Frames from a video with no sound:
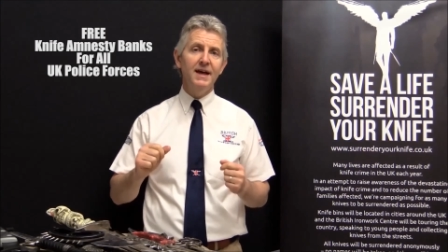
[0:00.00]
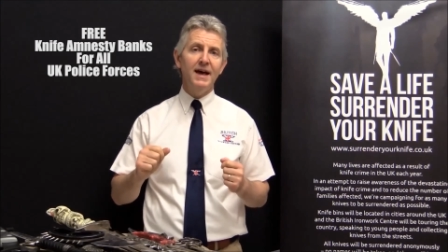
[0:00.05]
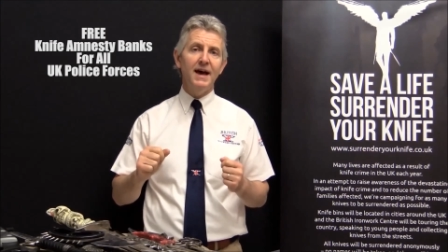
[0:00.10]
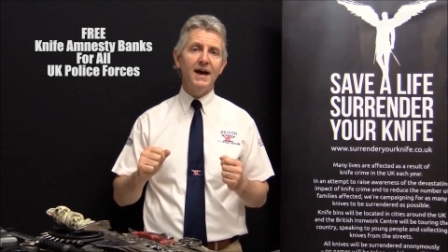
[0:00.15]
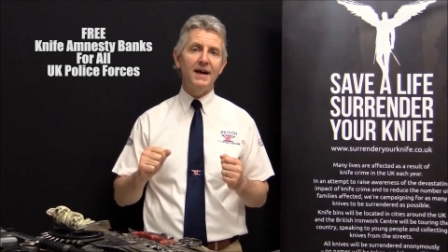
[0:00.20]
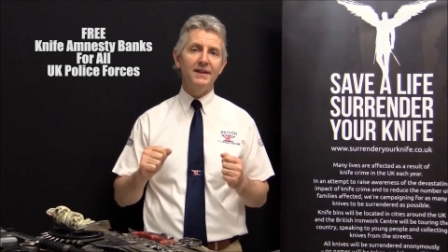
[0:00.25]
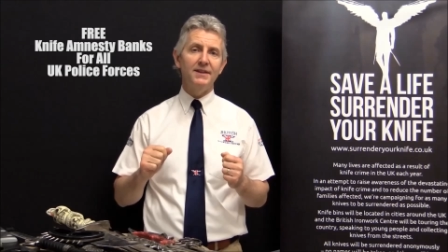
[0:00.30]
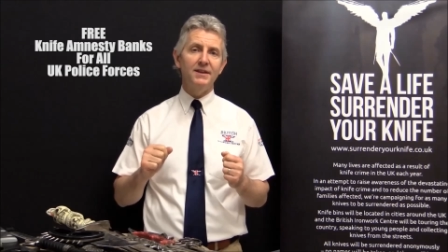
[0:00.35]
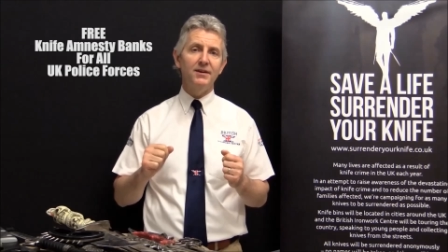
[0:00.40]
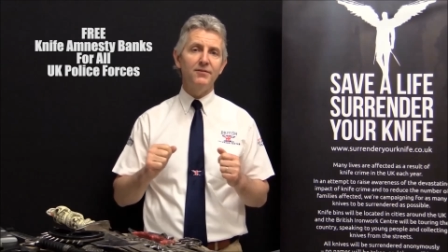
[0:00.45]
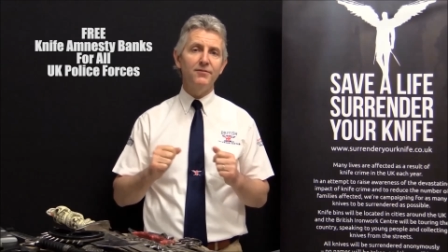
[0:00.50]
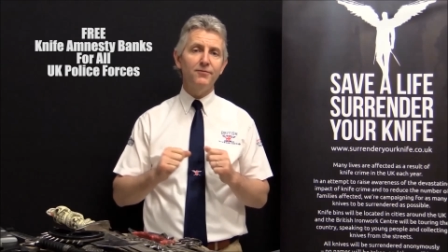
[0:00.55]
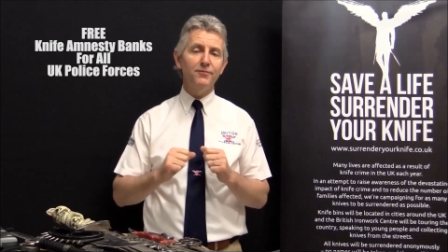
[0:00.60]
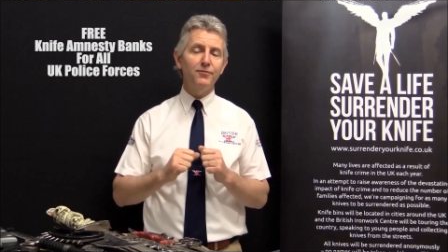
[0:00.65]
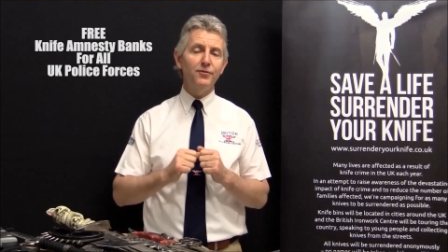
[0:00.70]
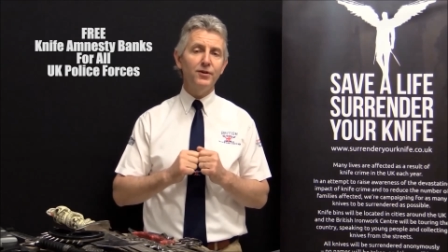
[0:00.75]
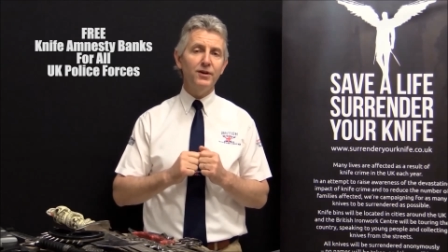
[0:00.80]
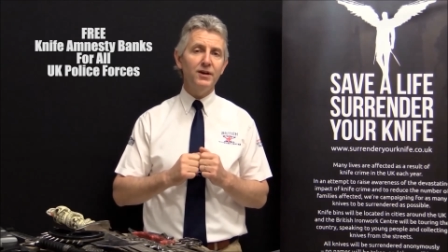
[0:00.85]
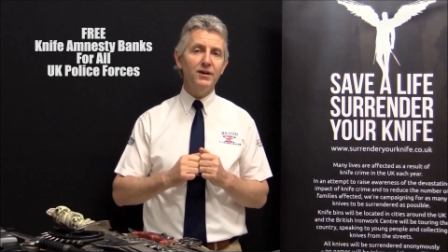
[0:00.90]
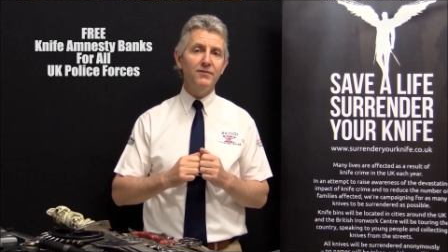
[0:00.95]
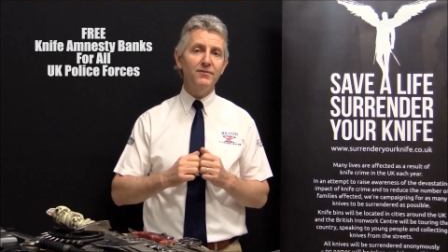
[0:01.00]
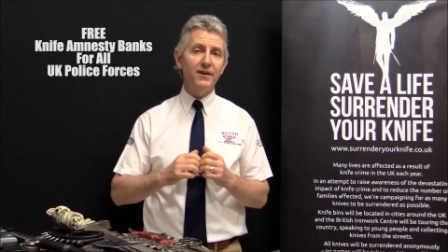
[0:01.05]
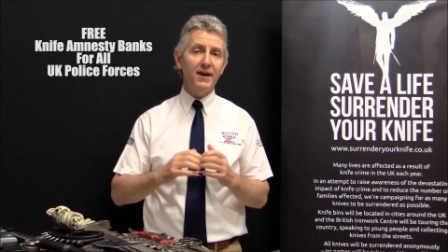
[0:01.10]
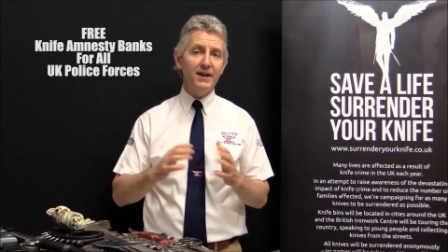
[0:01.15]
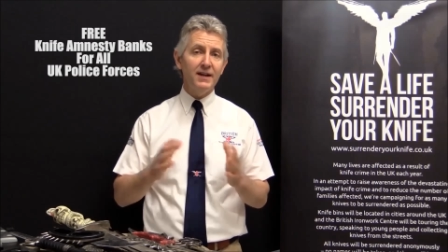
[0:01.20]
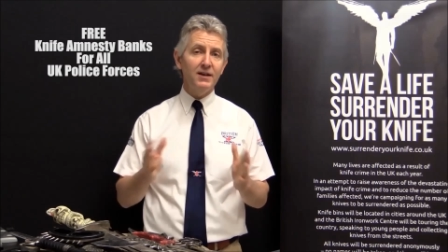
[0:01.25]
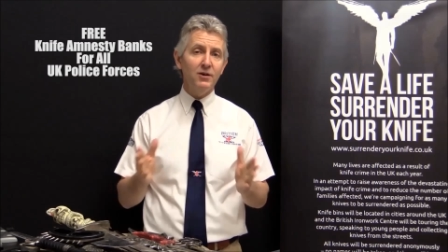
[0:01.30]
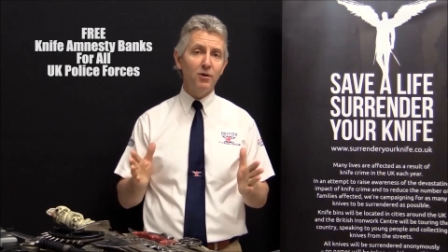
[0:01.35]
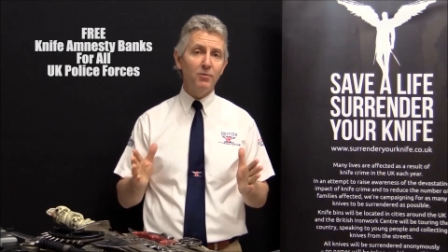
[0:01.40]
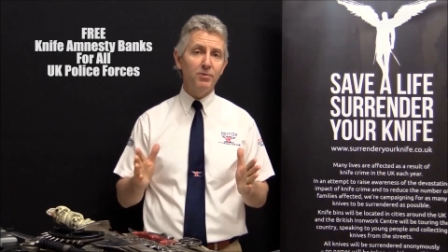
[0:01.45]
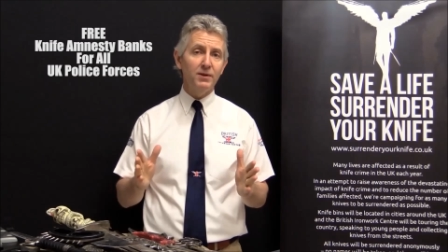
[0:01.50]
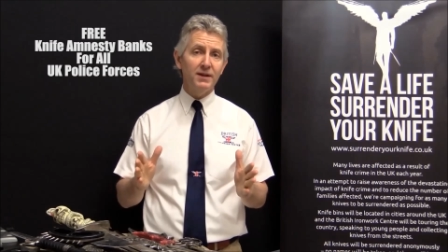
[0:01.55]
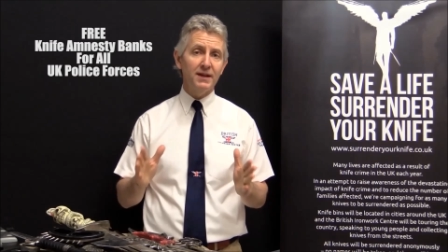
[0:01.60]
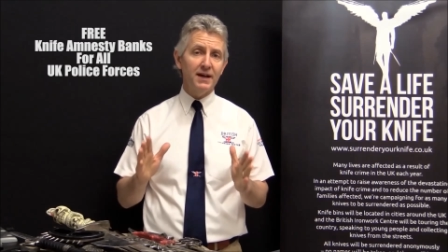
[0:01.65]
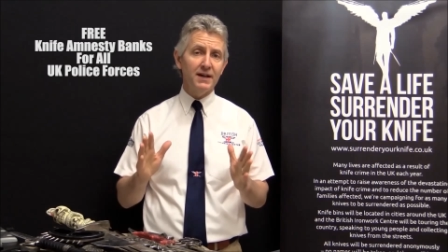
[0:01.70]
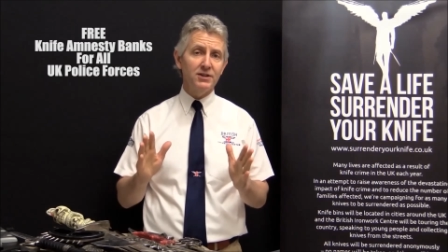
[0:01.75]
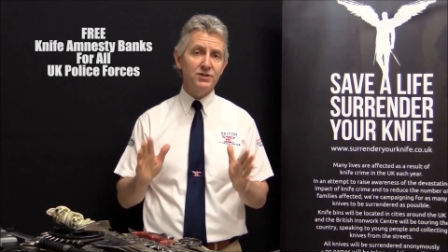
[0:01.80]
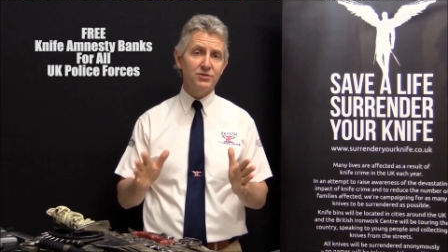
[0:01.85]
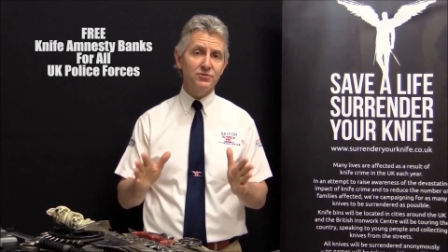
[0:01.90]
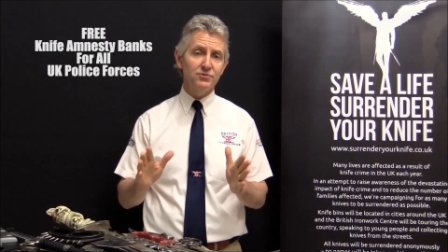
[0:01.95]
and they're free of any
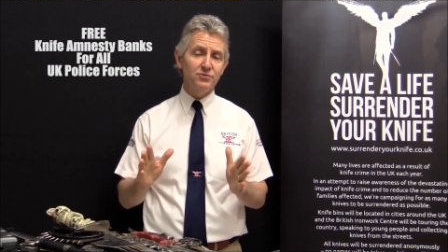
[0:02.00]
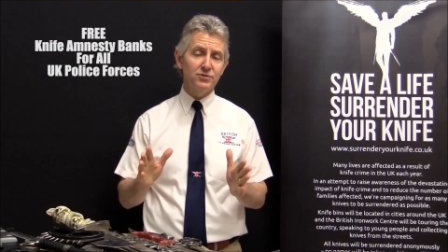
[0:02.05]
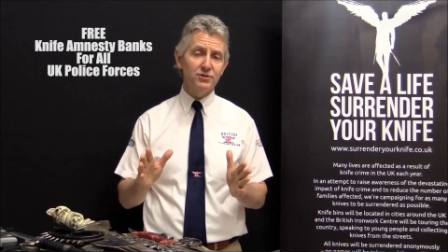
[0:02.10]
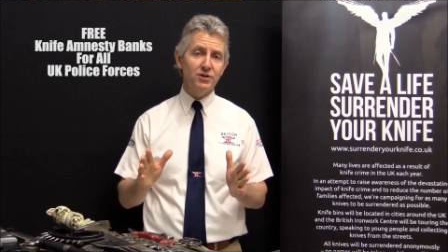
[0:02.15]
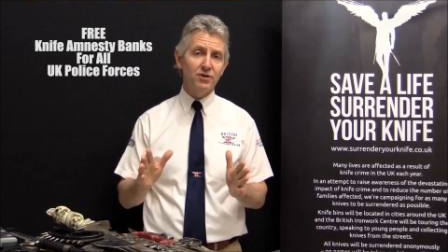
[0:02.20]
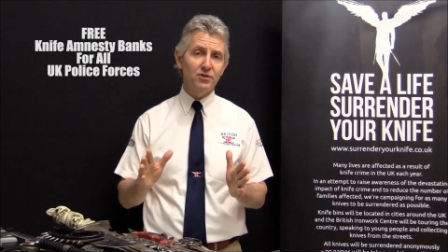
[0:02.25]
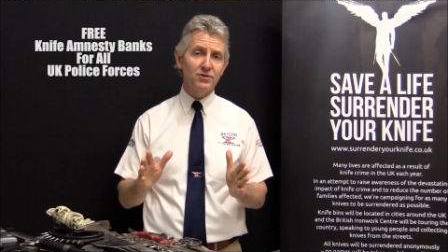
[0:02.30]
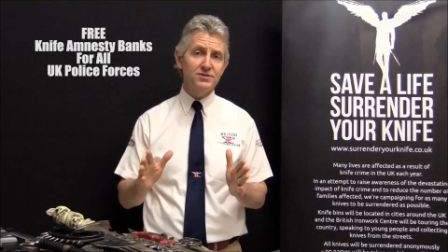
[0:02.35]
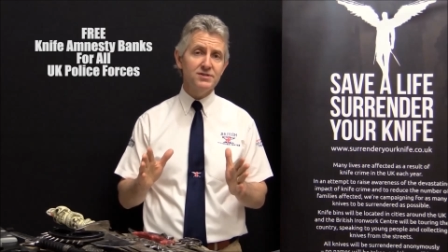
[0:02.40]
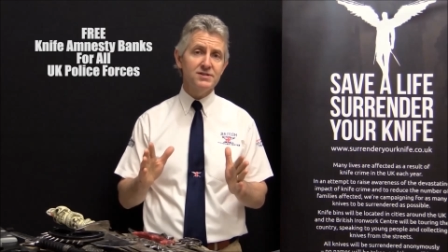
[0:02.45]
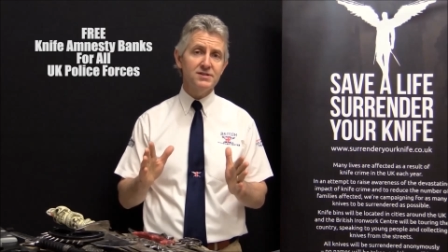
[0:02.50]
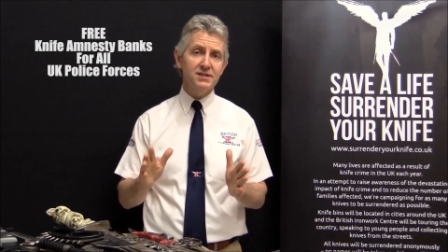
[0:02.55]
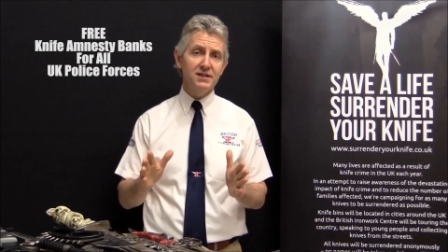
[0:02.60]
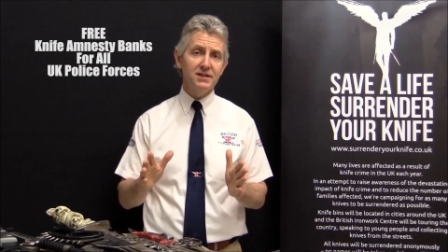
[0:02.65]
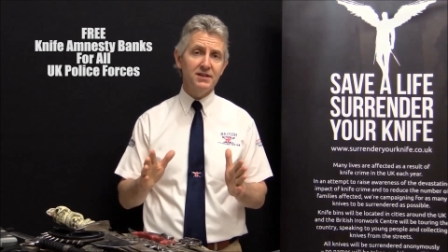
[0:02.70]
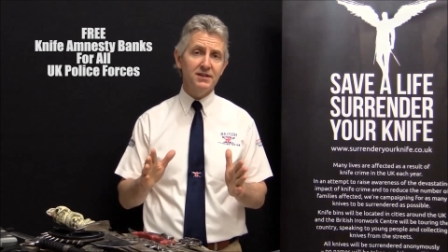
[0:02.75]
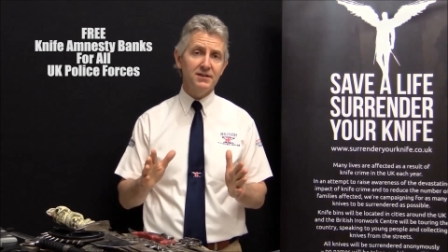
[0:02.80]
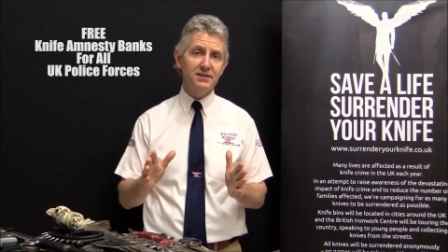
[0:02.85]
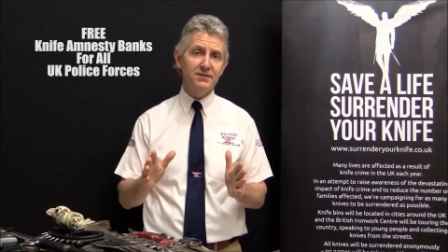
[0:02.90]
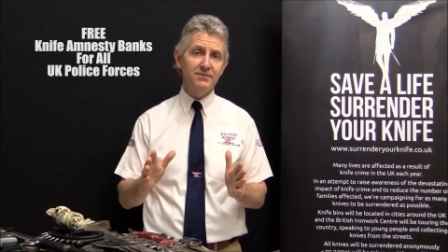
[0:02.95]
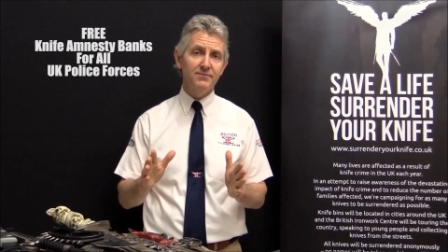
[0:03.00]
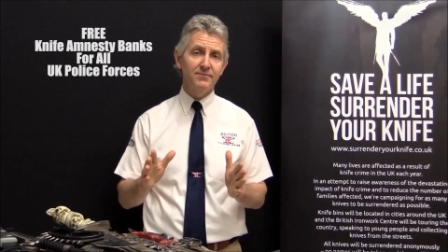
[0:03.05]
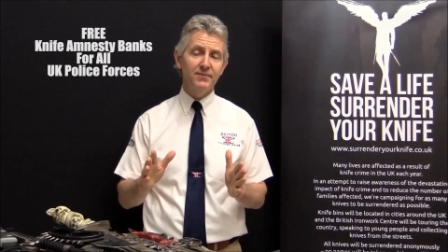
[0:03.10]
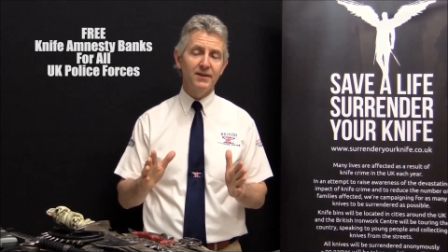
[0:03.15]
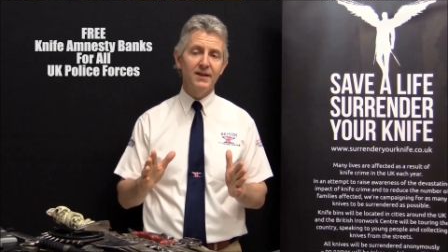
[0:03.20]
obligation or cost to you.